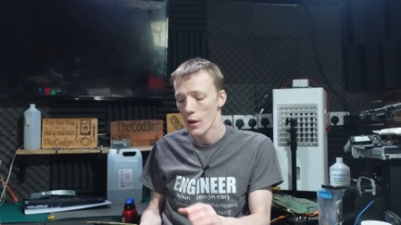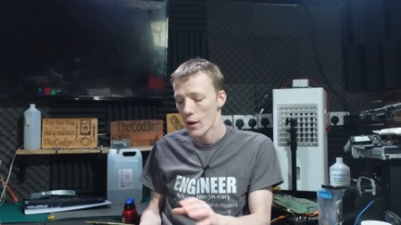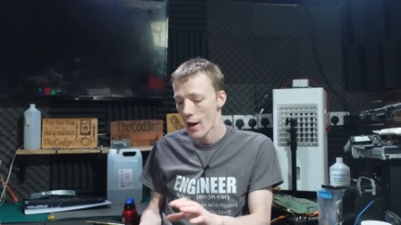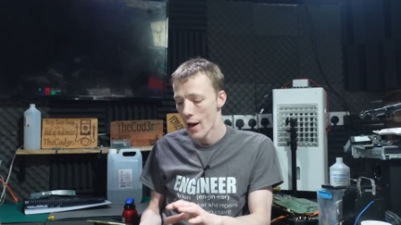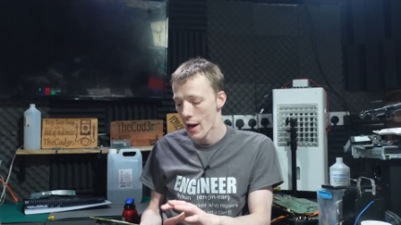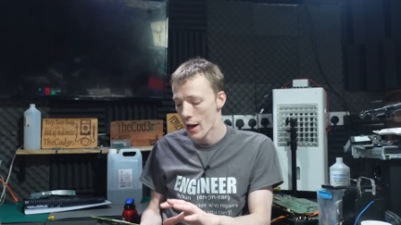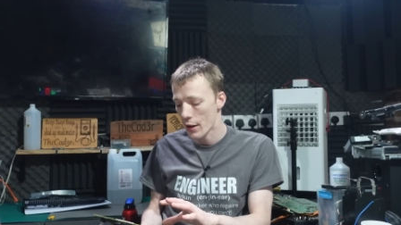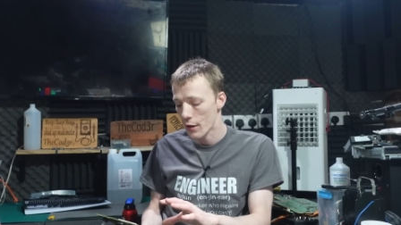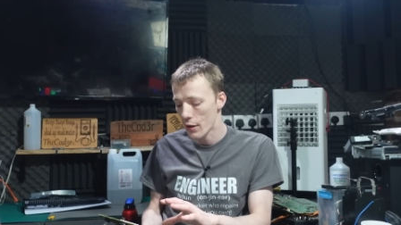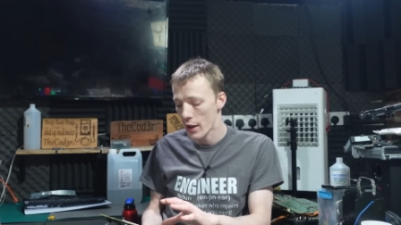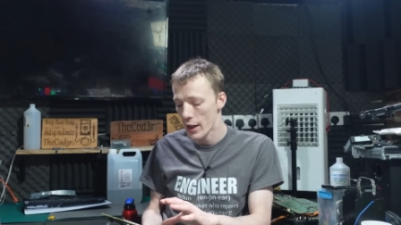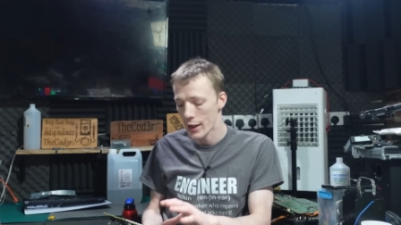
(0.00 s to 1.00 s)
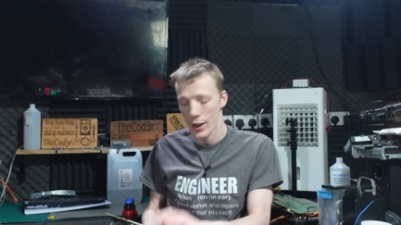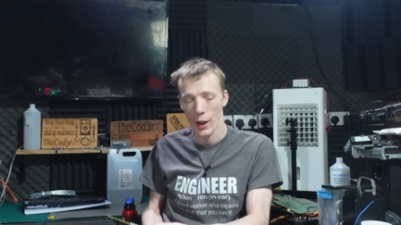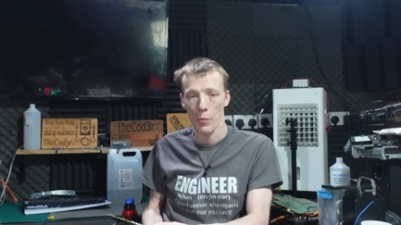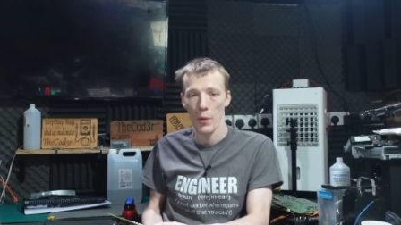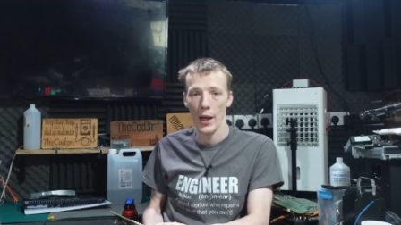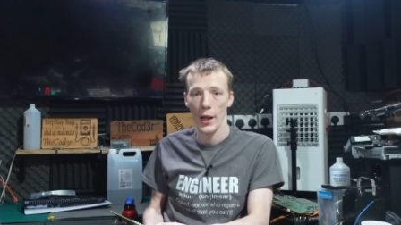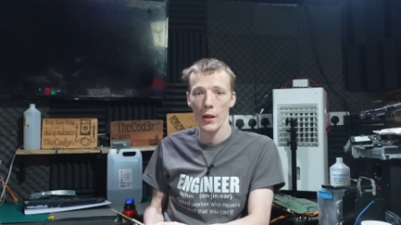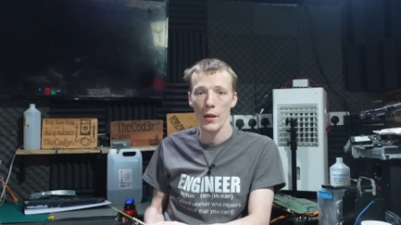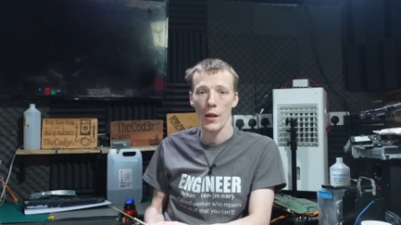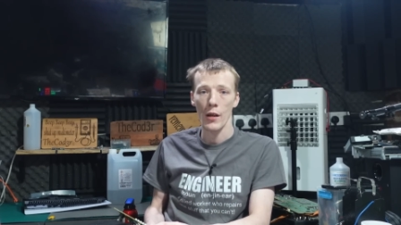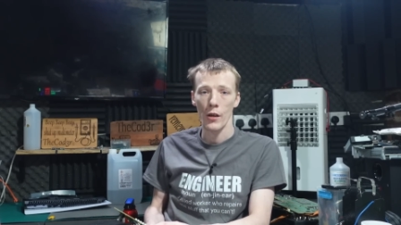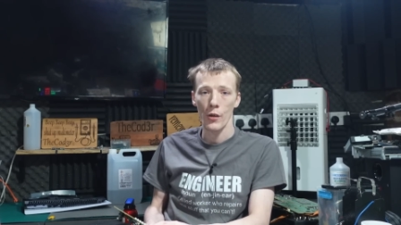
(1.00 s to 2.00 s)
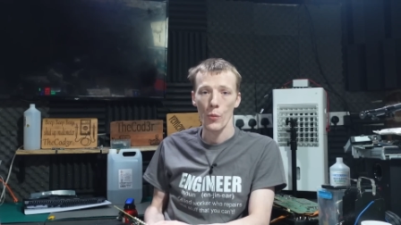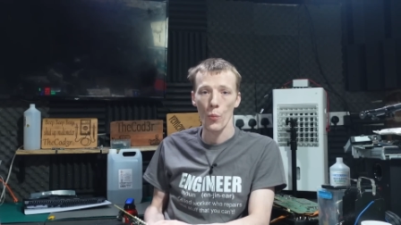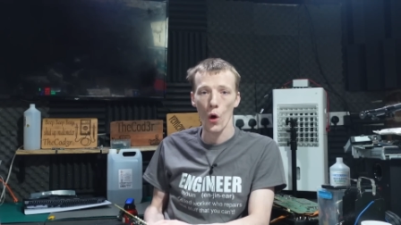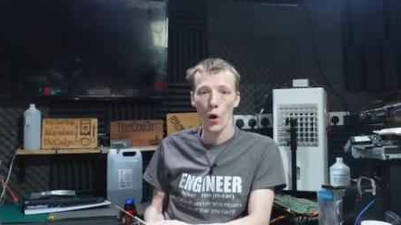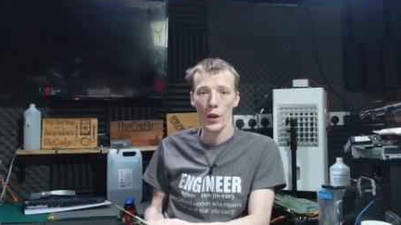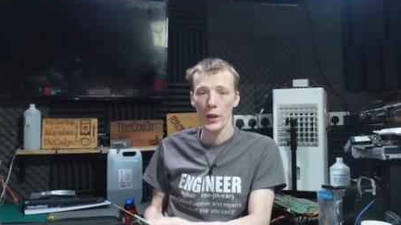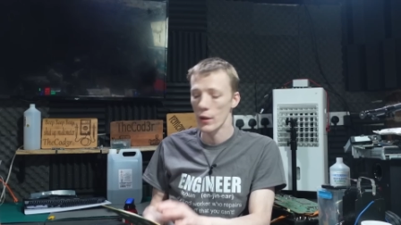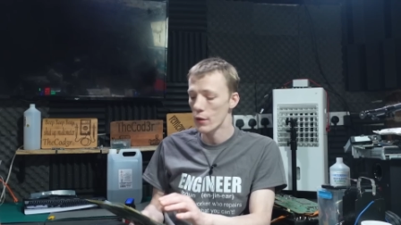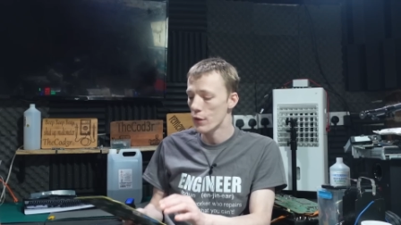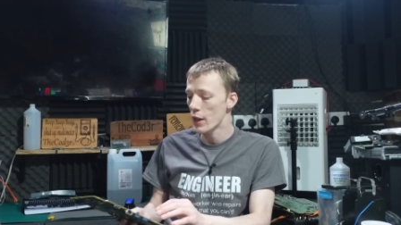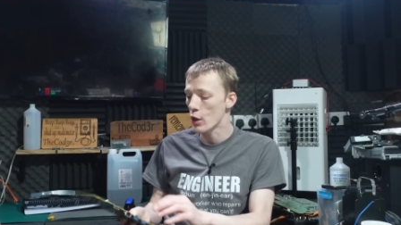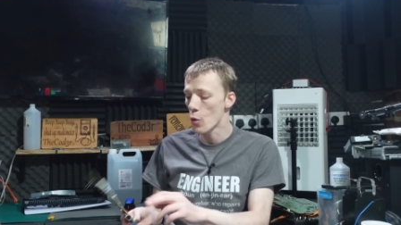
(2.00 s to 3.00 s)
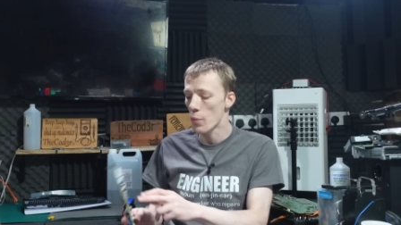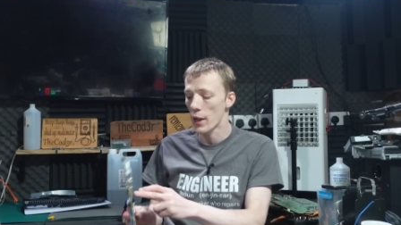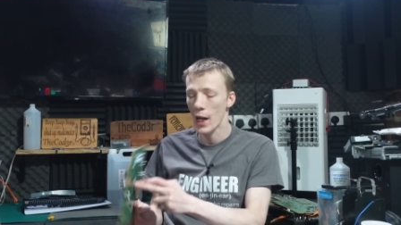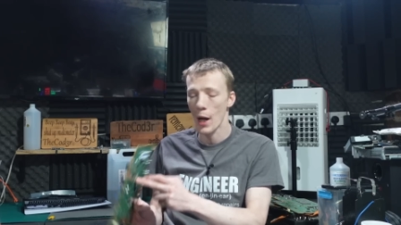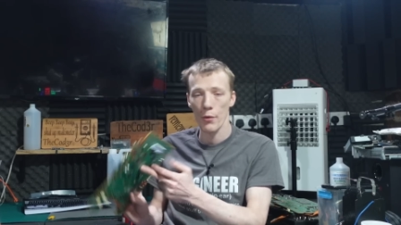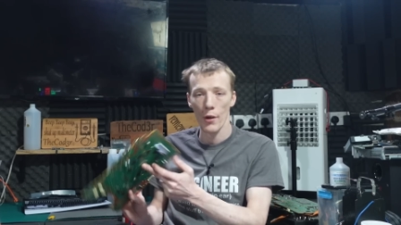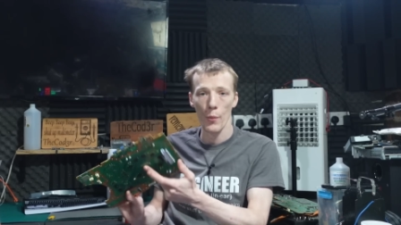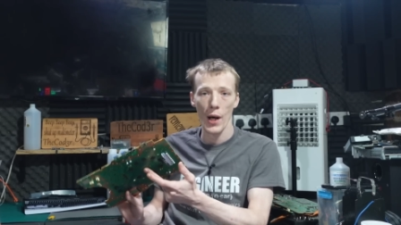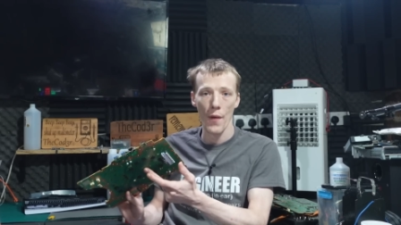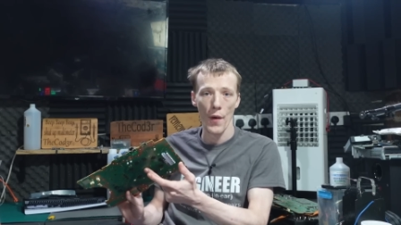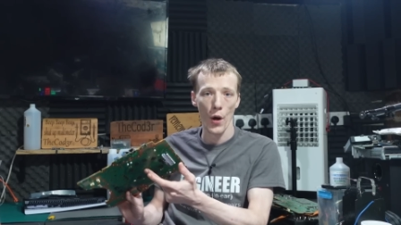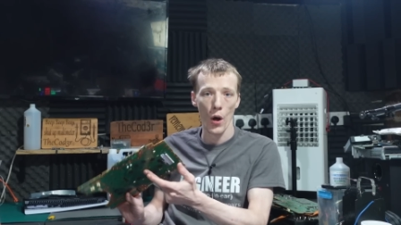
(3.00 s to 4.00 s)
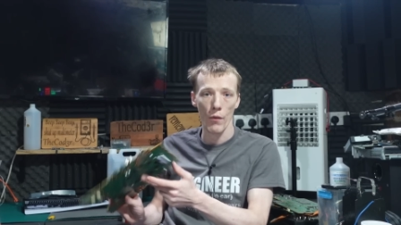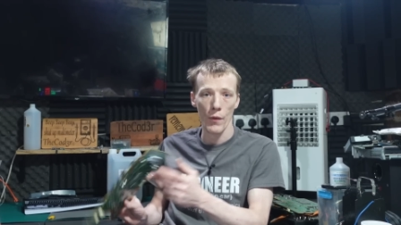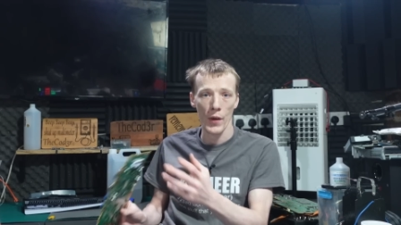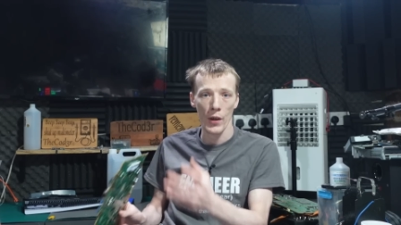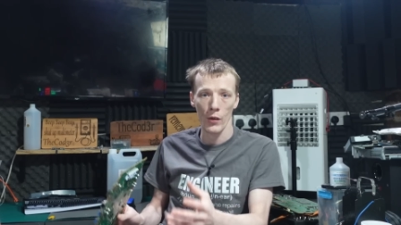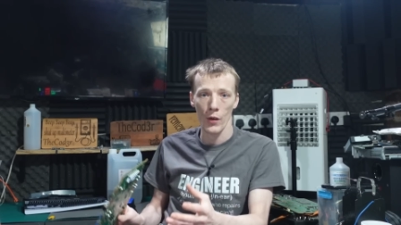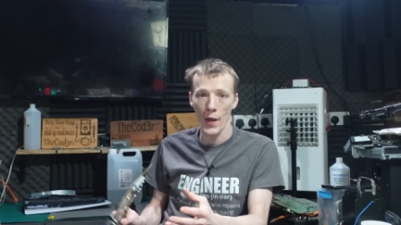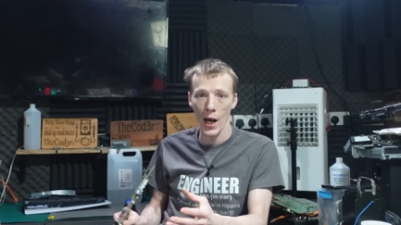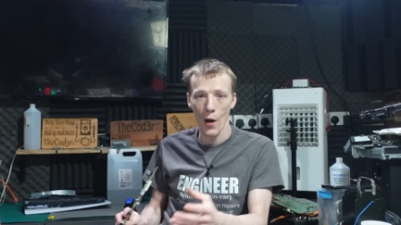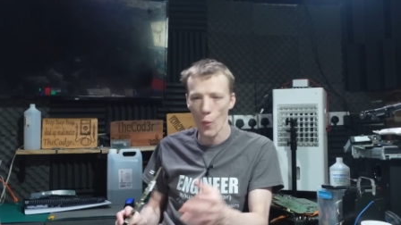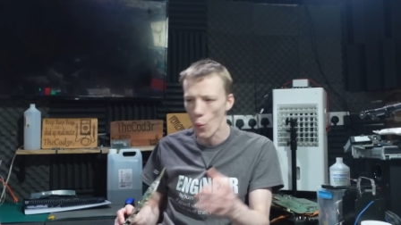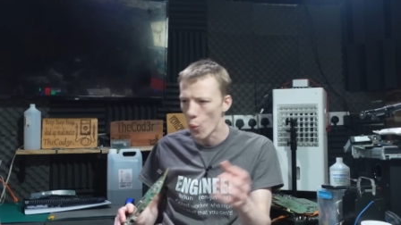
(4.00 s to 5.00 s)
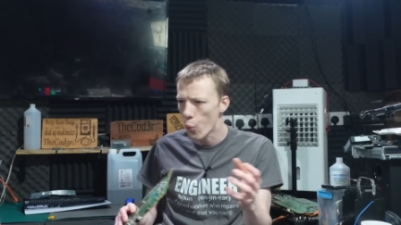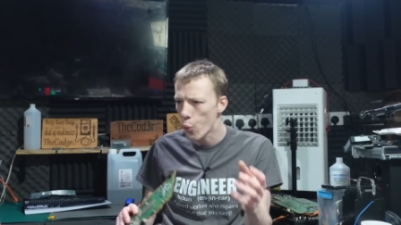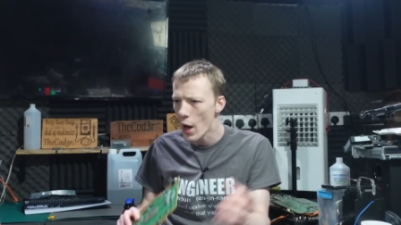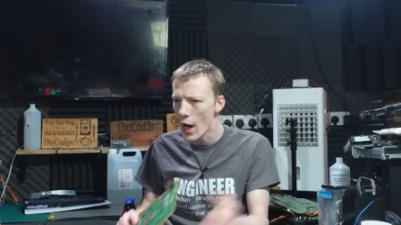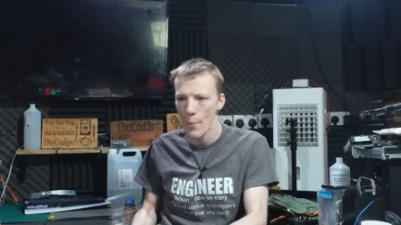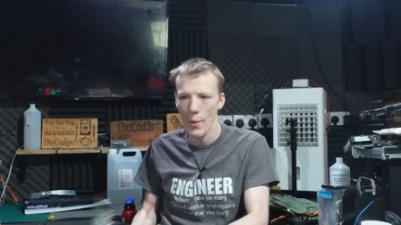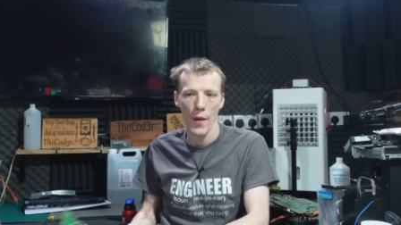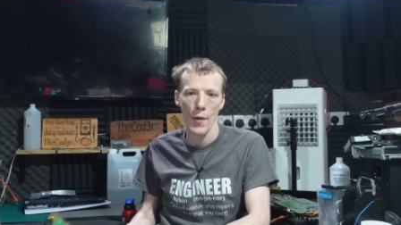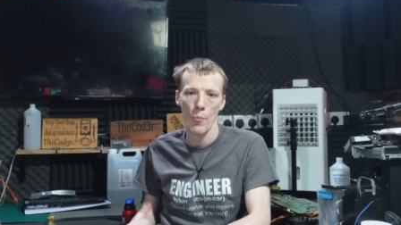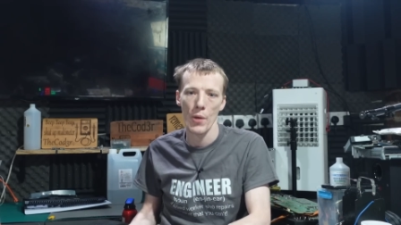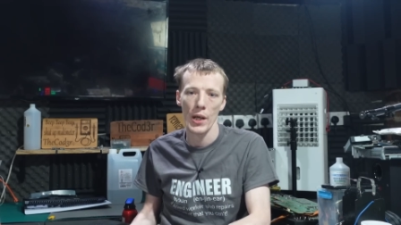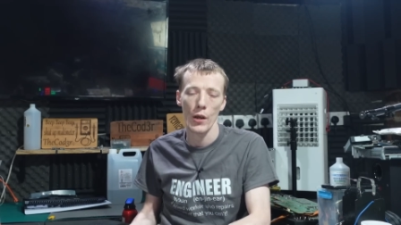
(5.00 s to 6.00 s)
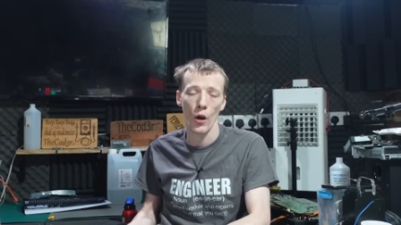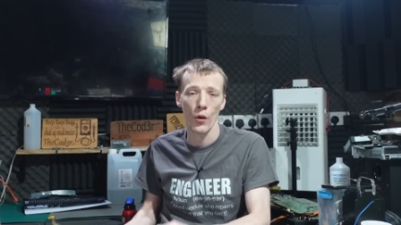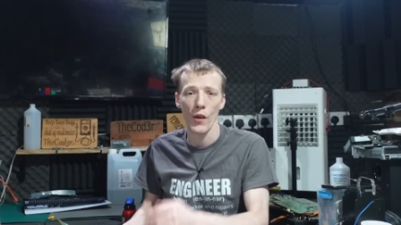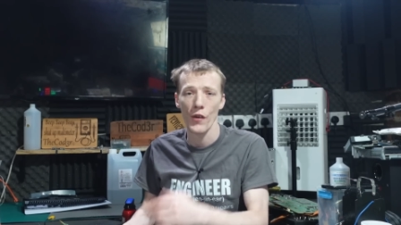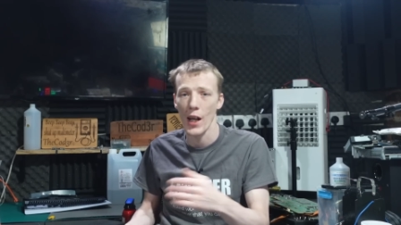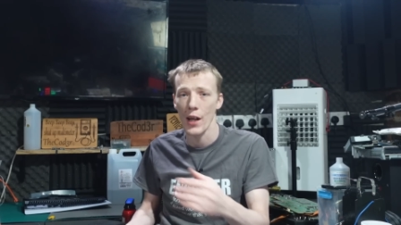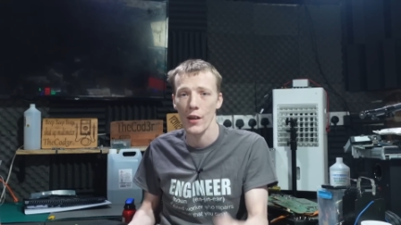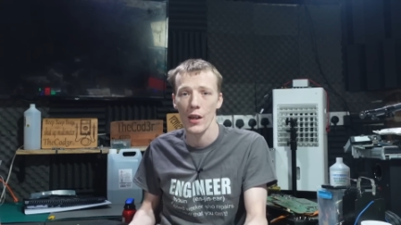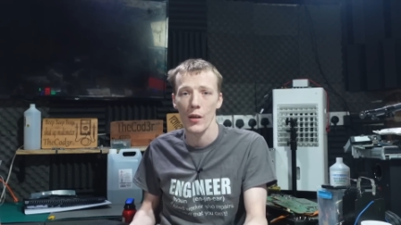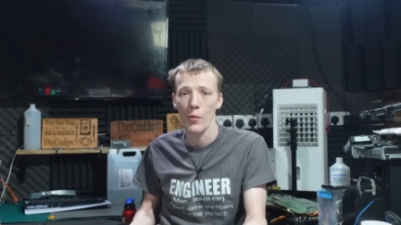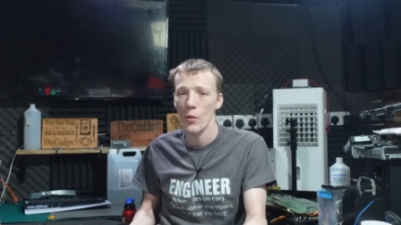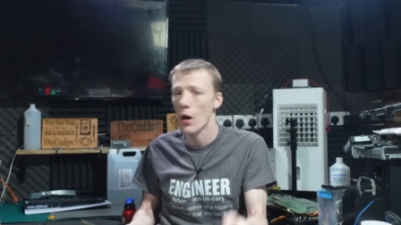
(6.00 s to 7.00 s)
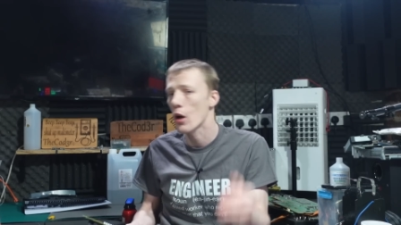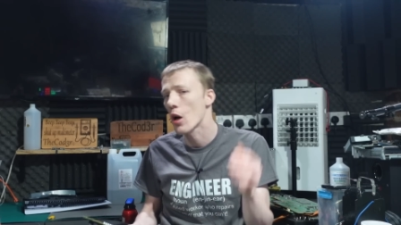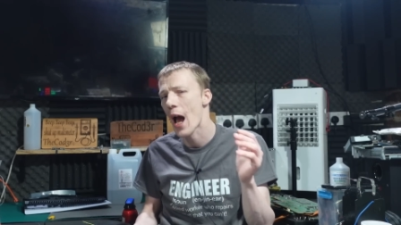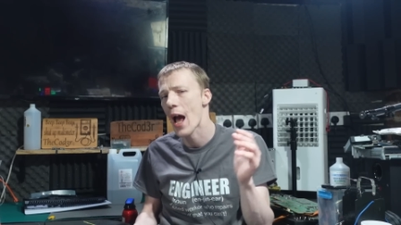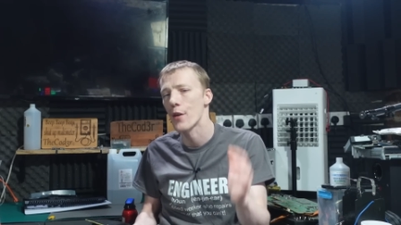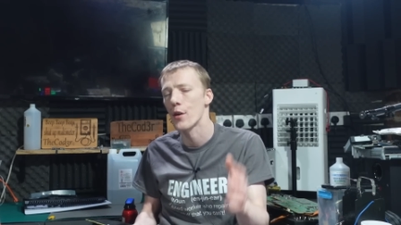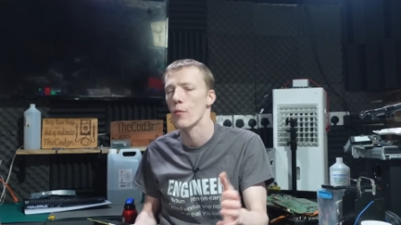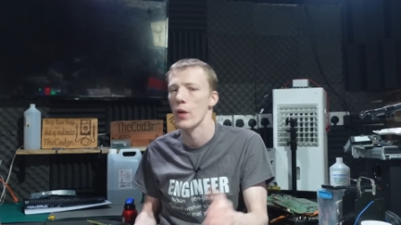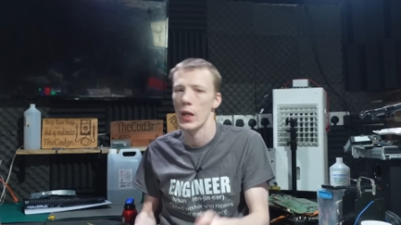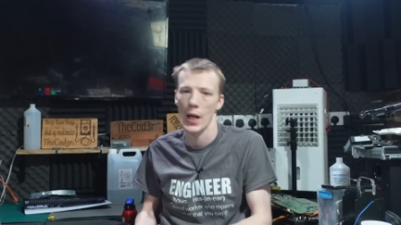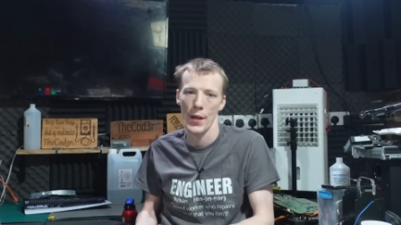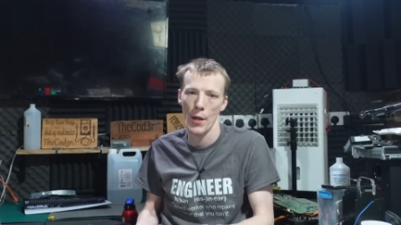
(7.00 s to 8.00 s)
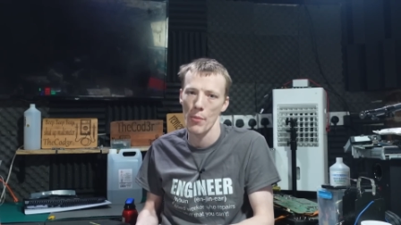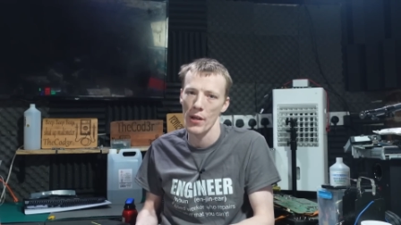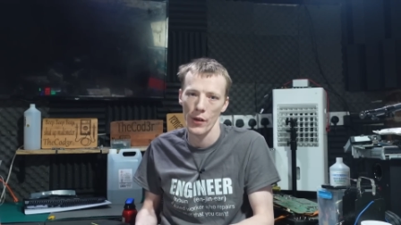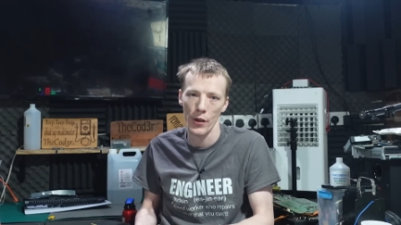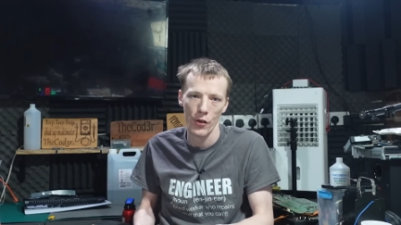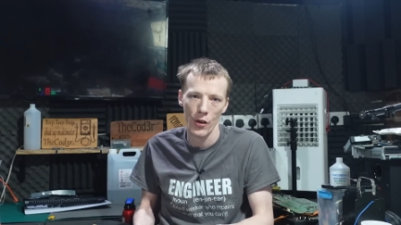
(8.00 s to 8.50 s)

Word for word: and he can explain why decoupling caps are the way they are and things like that way better than me I understand it I cannot relay that message